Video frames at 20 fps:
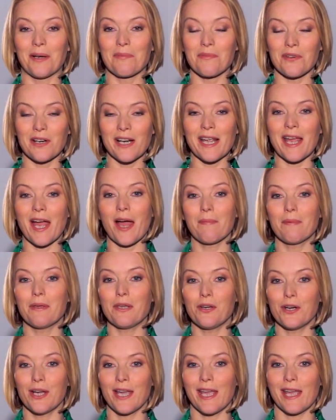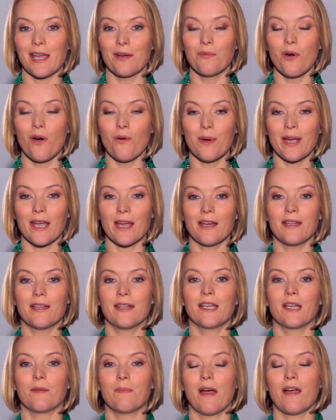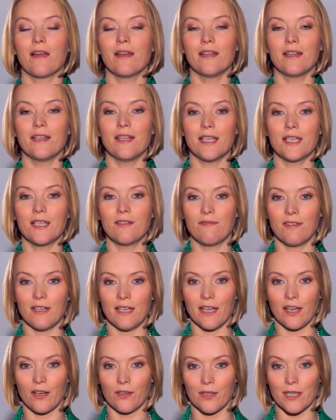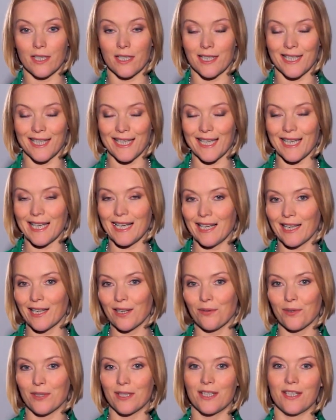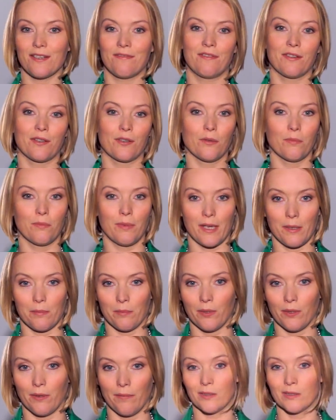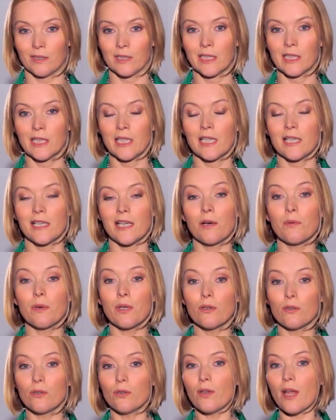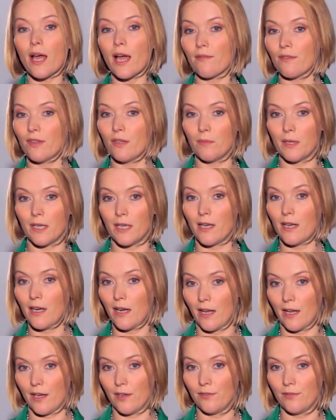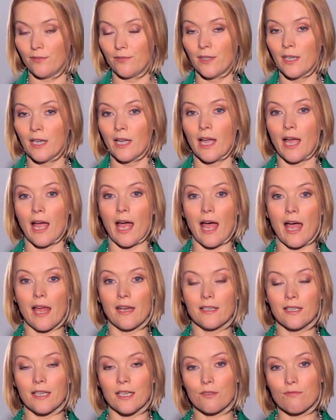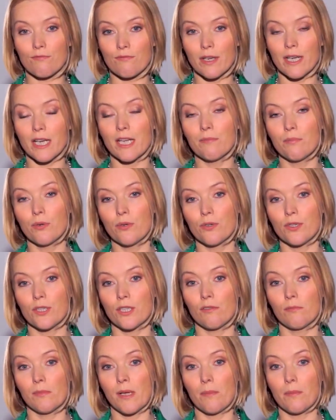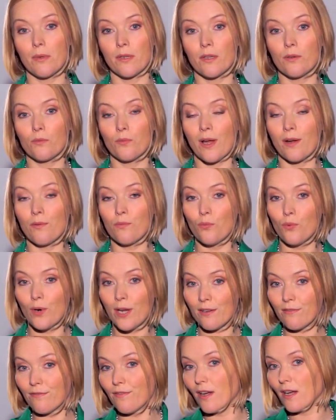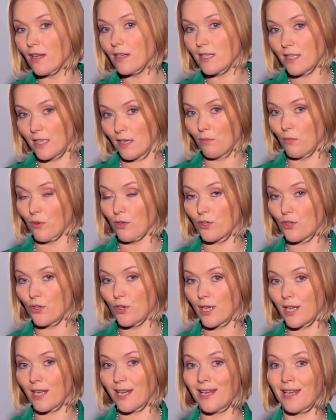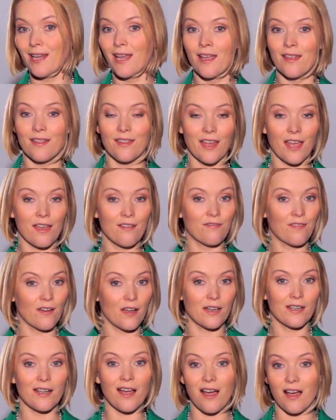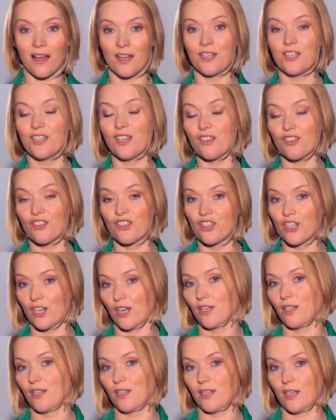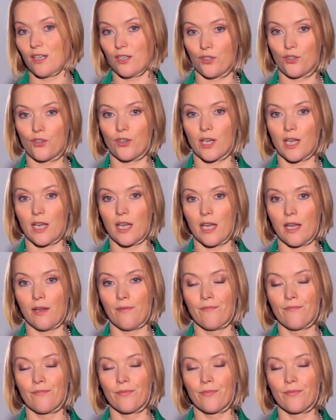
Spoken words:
I'm really happy you're here. What we're going to think about in this video is dealing with difficult people. Now, we all have them in our life, and it's really important to remember that when we find someone tricky, they find us just as tricky.